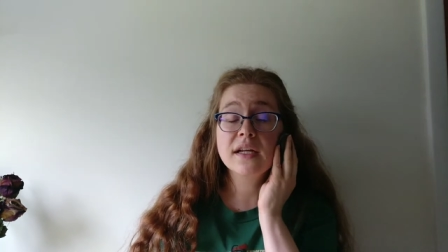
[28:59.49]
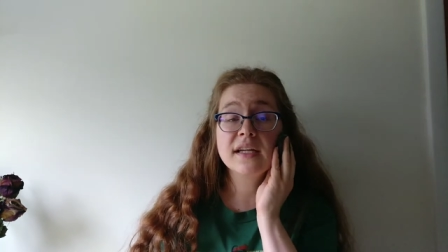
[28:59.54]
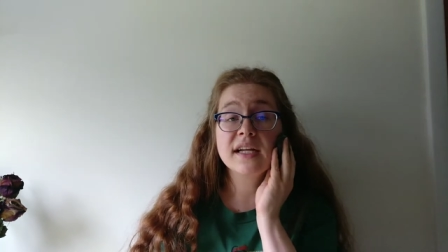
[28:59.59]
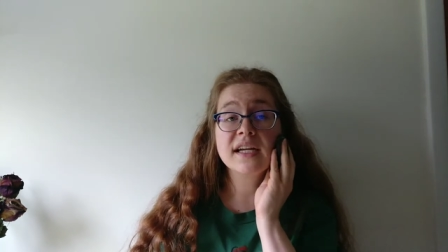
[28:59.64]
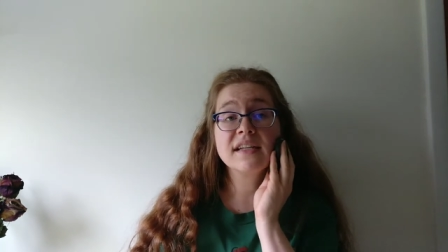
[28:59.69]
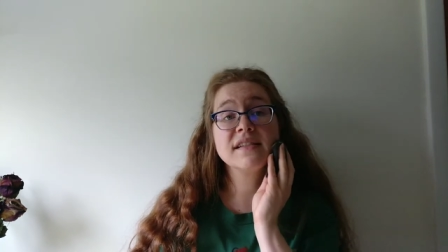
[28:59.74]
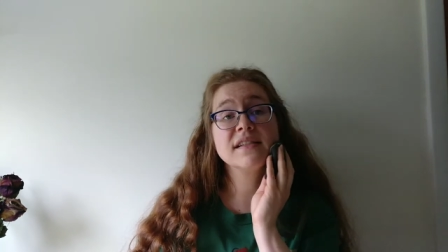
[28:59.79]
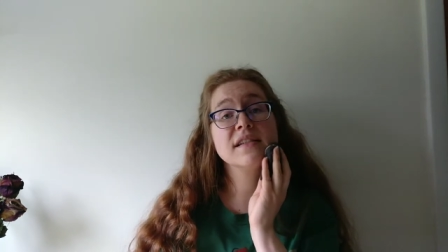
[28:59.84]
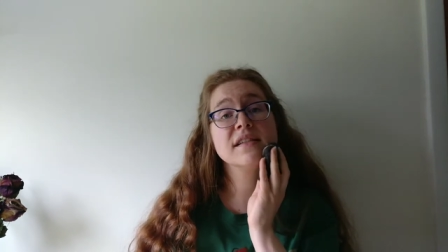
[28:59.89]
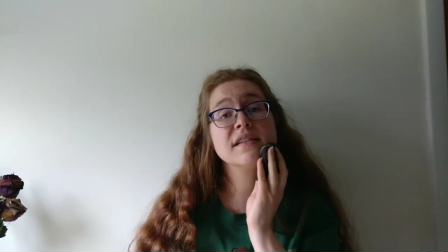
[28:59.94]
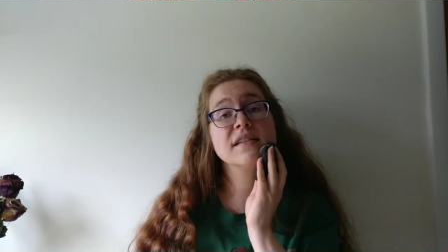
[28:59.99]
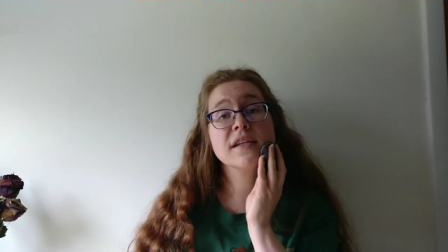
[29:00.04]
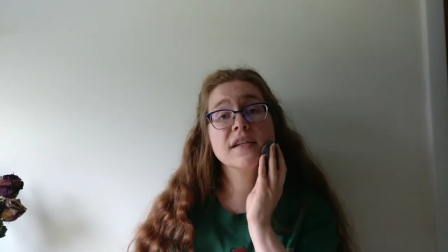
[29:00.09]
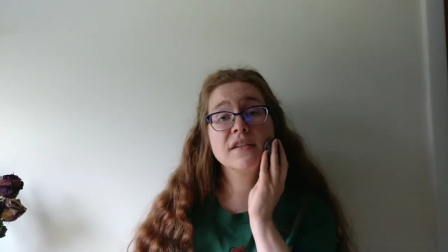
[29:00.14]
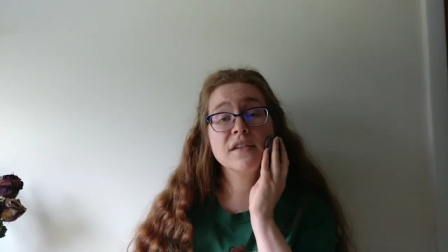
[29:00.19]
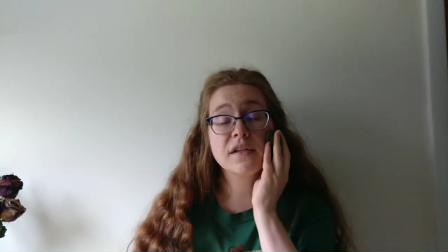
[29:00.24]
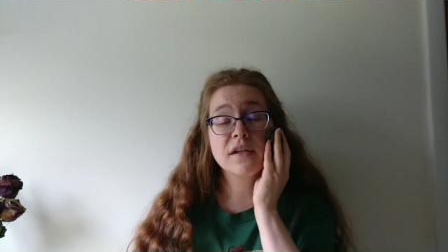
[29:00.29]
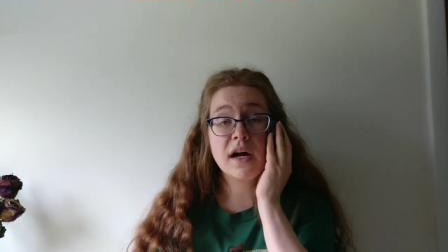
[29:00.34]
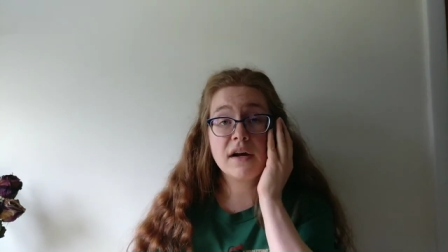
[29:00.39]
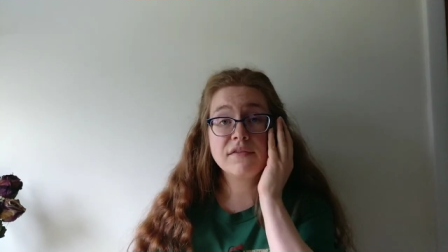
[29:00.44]
next to
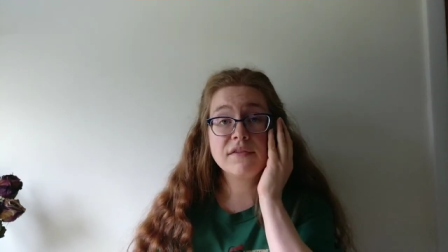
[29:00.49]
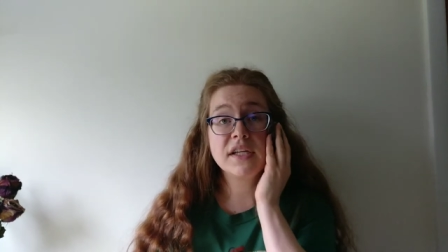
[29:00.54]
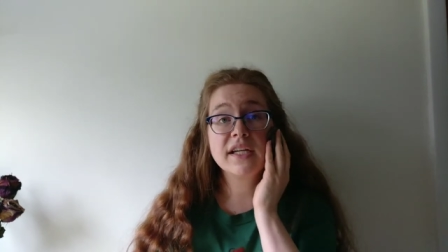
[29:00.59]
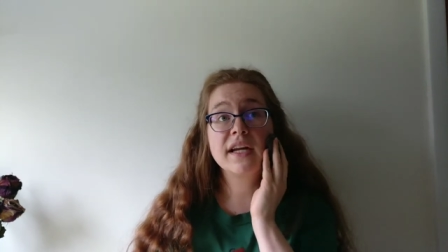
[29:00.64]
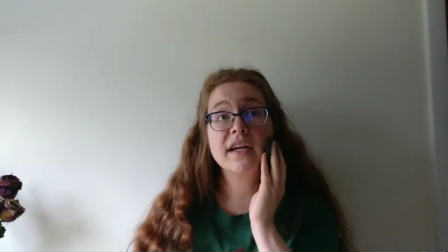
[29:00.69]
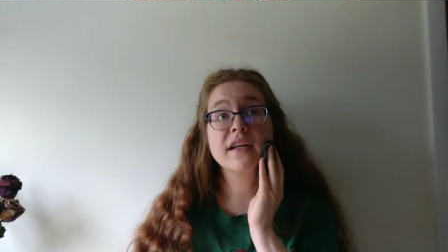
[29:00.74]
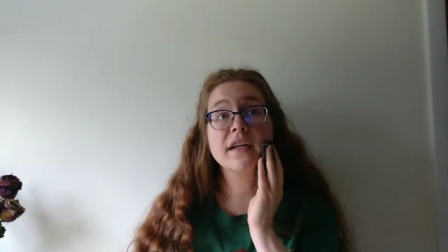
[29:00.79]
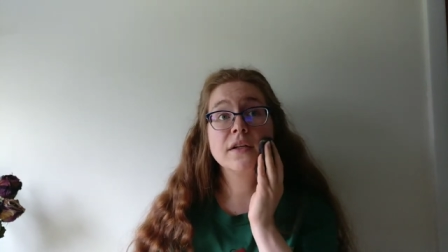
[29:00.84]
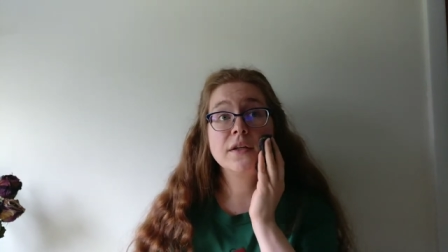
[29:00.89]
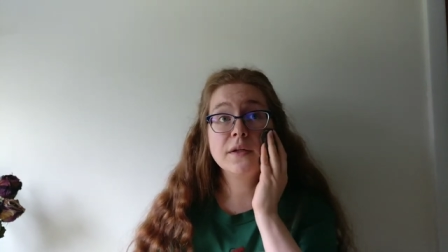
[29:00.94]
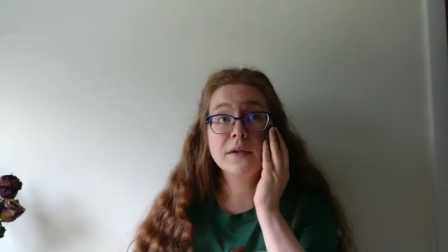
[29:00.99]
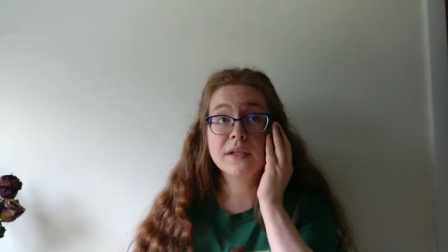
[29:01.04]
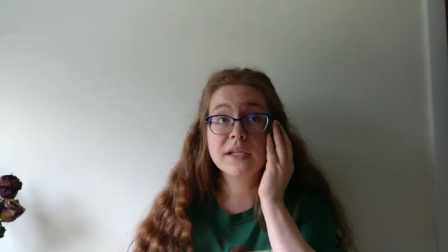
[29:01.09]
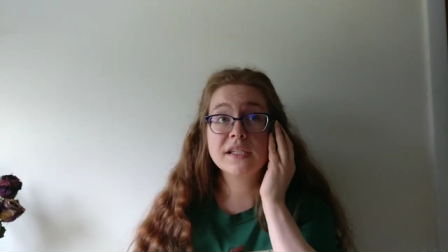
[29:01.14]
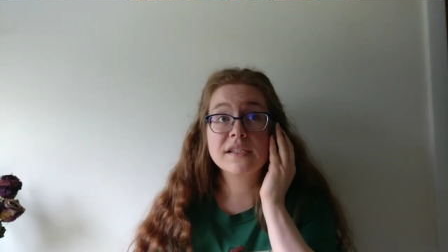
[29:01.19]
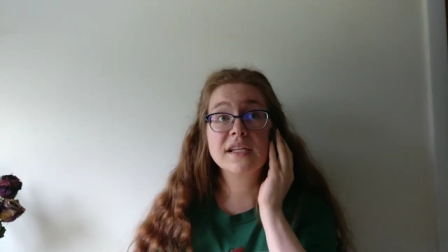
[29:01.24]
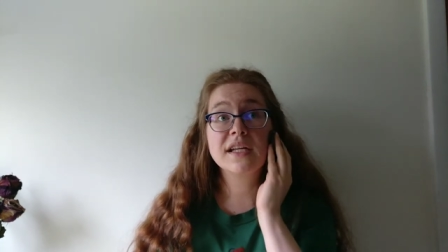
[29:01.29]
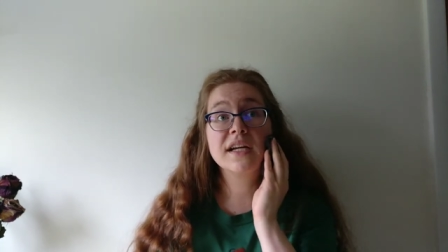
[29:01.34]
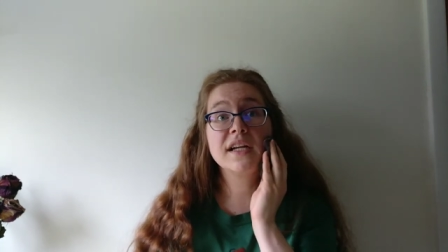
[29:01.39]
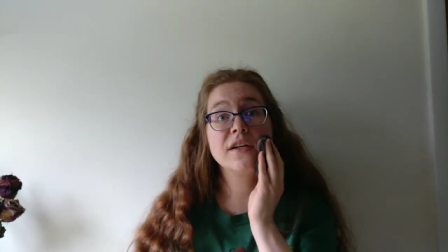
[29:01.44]
Skin Soft, like, I can do
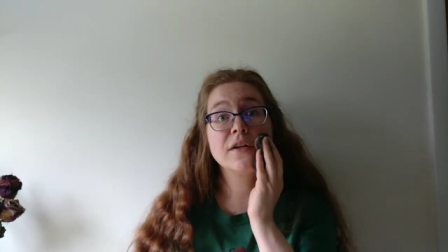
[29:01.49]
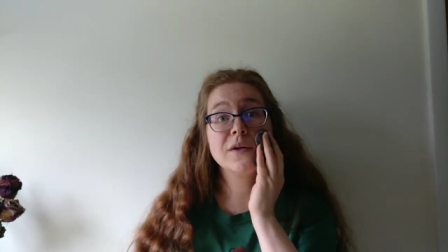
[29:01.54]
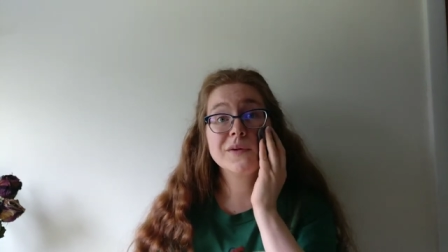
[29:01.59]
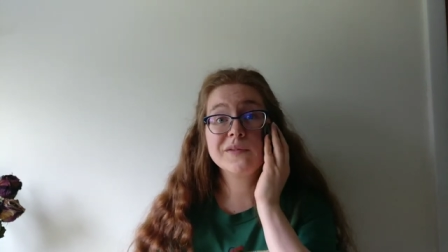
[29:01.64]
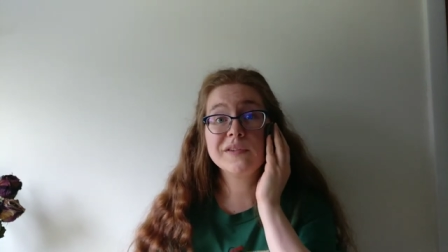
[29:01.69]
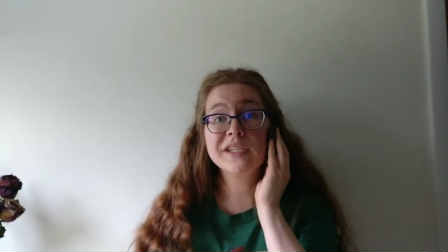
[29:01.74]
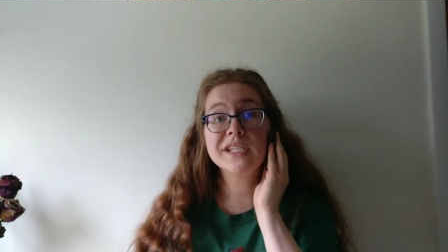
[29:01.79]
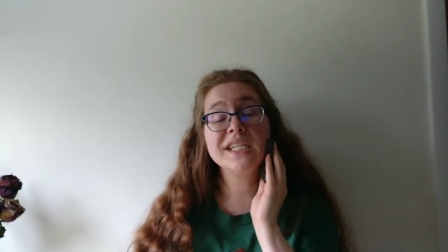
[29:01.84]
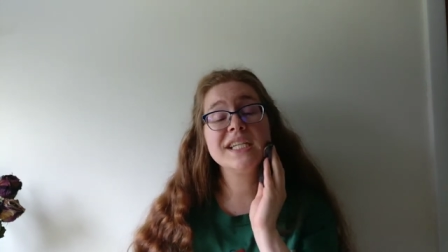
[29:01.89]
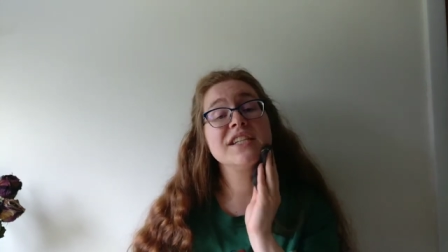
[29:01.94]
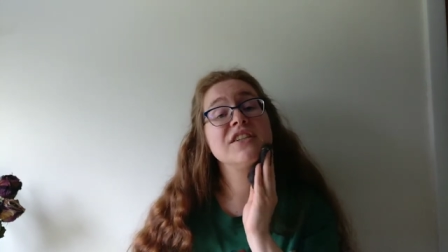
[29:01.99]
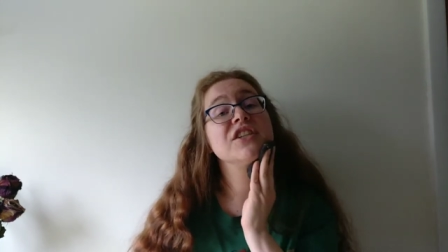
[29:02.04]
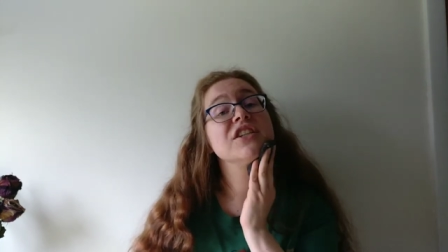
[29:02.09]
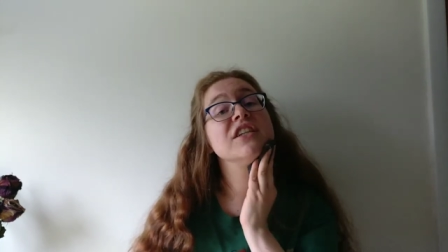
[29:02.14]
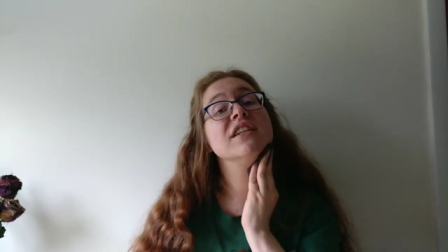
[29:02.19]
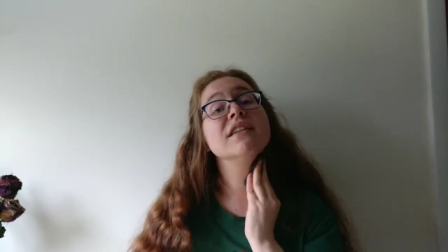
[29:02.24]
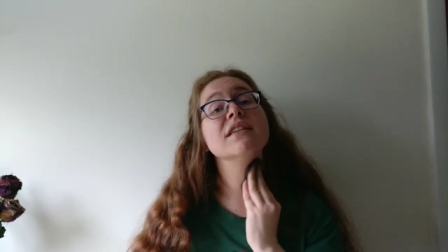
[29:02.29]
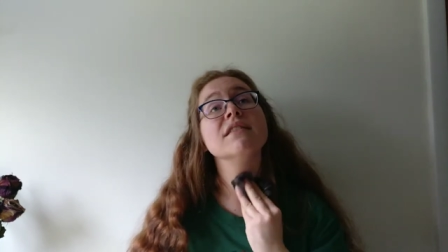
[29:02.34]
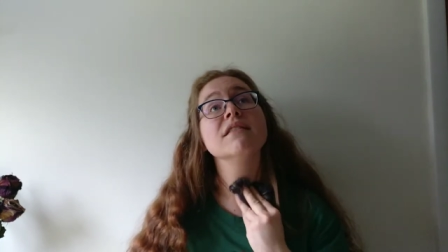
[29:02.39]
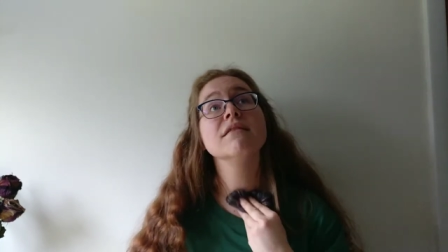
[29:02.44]
this and I don't feel
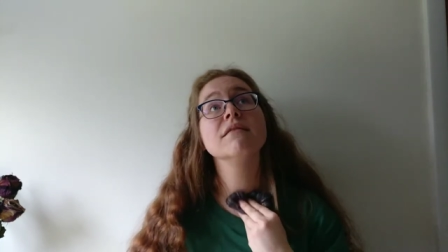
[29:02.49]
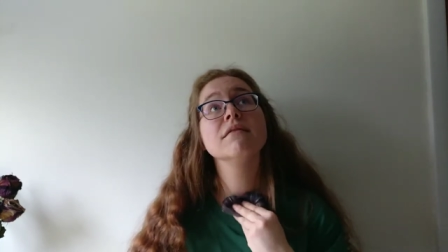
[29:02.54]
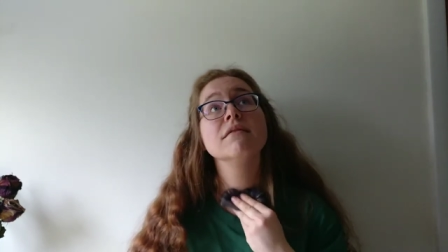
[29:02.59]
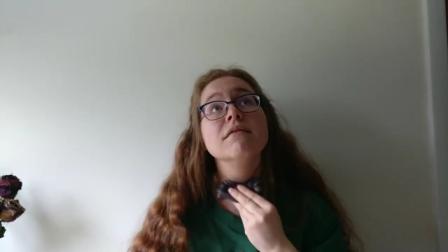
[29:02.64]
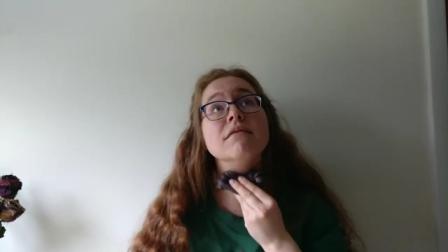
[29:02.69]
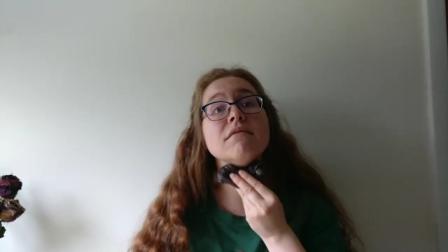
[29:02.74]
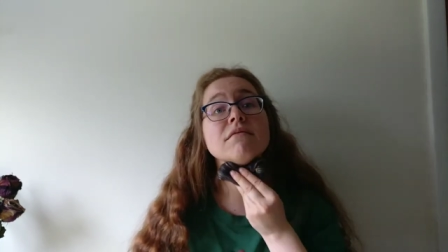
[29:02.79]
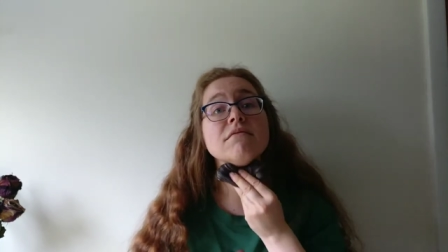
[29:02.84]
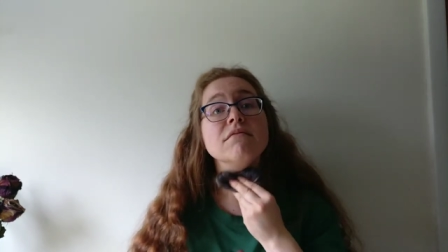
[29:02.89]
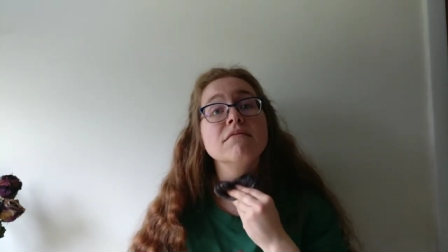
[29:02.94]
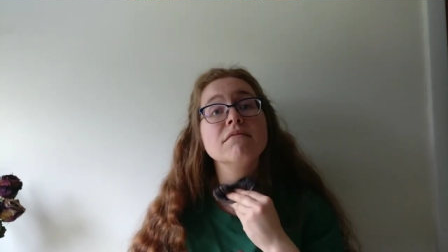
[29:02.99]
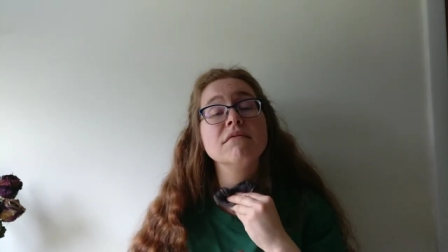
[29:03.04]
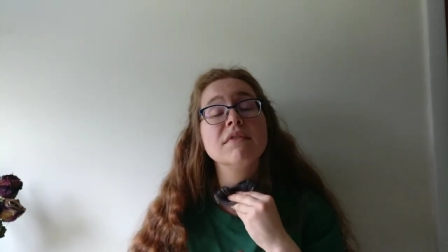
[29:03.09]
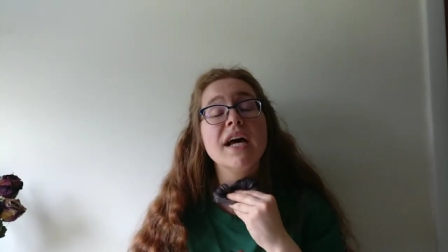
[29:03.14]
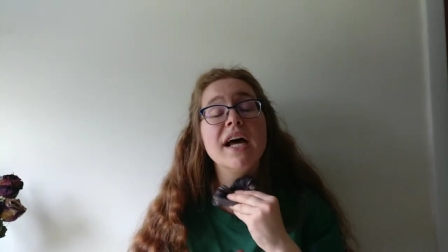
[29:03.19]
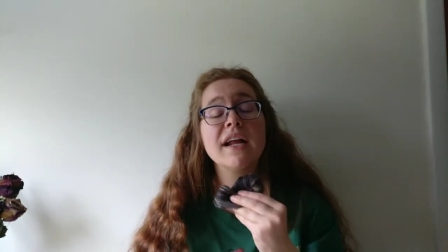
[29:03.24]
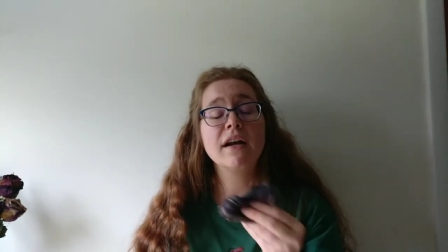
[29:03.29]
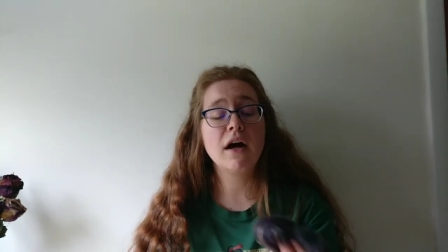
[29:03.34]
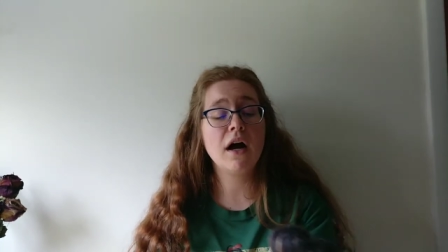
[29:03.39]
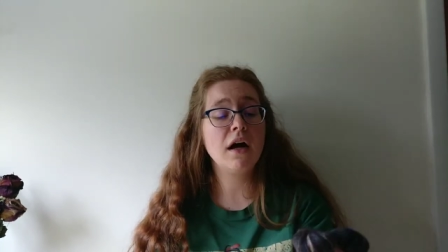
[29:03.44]
itchy
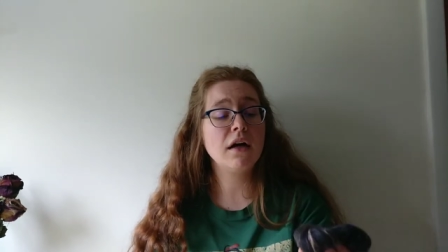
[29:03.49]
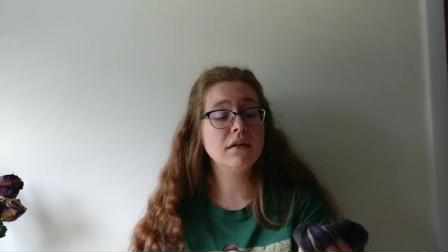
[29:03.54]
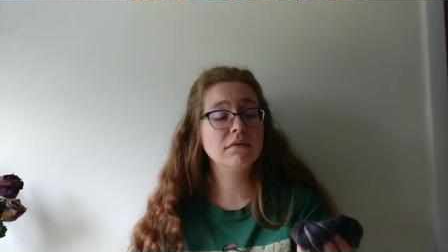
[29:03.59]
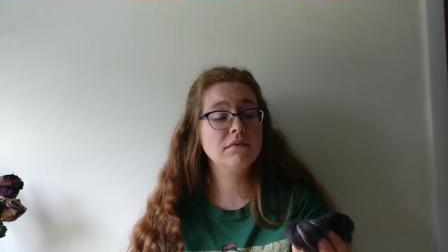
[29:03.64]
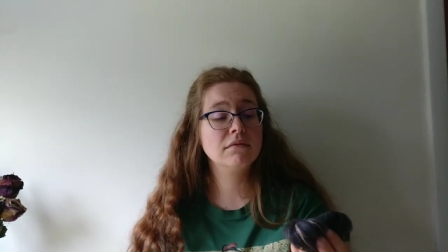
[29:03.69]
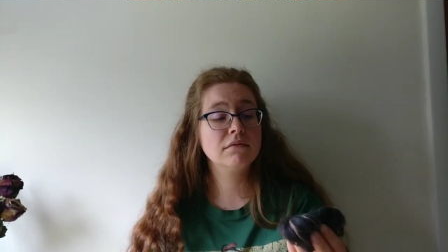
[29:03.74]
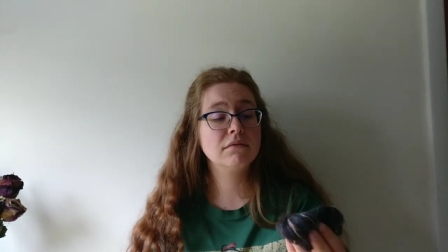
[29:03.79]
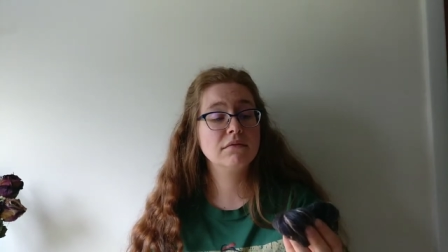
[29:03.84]
at all,